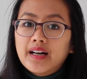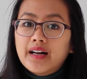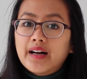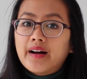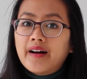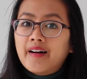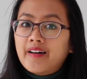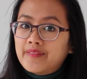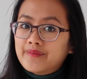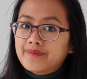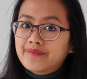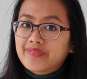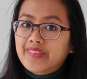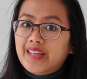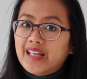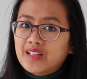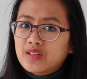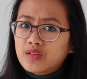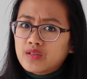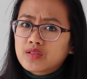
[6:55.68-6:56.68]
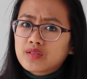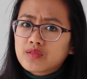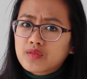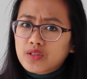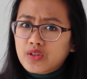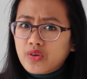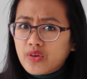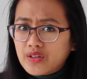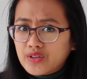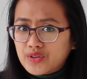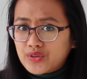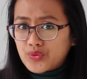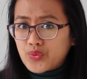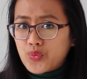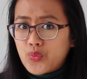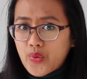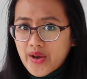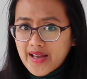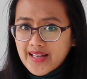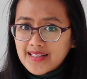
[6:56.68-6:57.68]
then you're going to
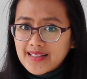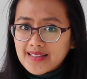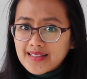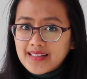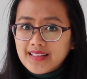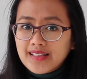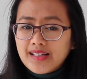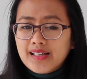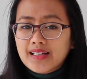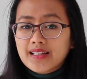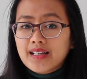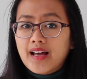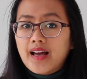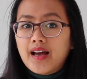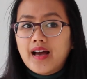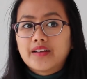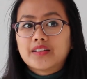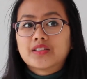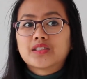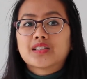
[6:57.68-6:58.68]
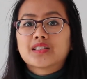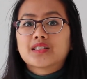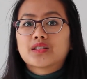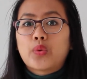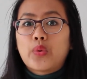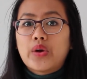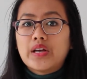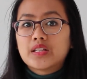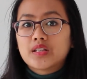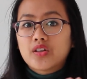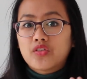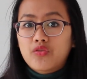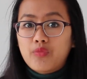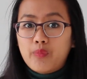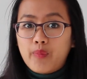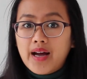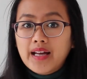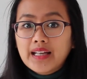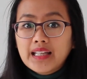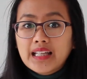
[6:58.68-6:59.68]
waste it, and it's just a waste of
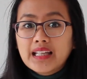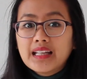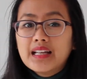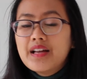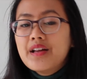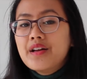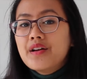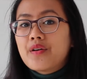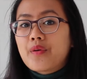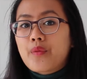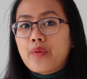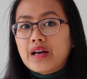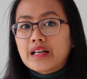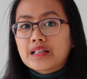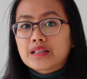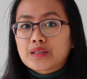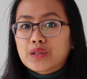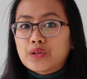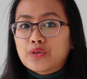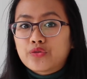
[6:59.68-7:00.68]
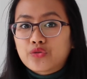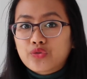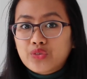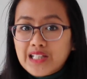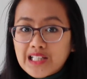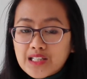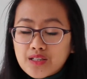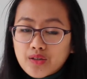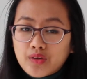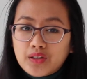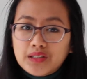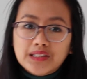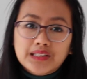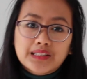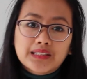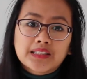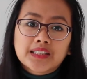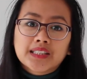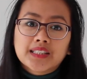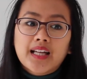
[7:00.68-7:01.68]
money, a waste of
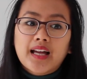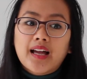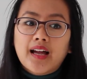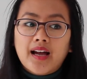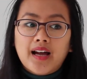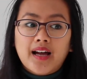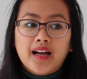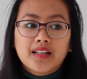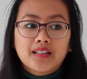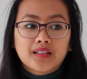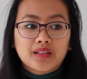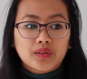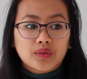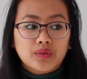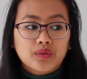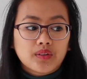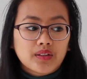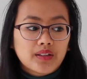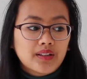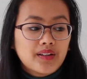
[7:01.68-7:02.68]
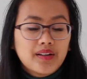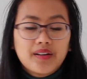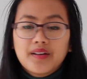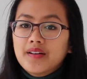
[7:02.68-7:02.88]
resources, and you're,